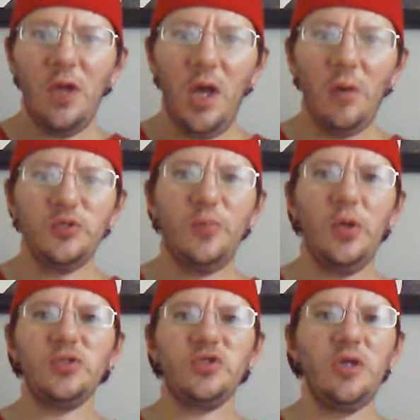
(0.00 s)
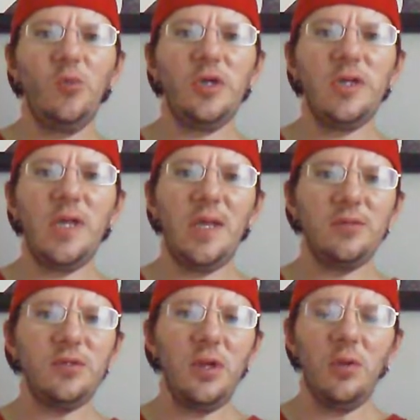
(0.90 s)
always putting someone
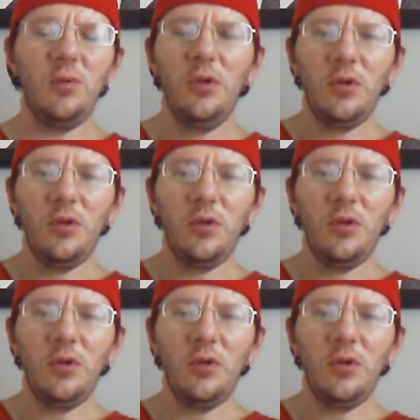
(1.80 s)
down,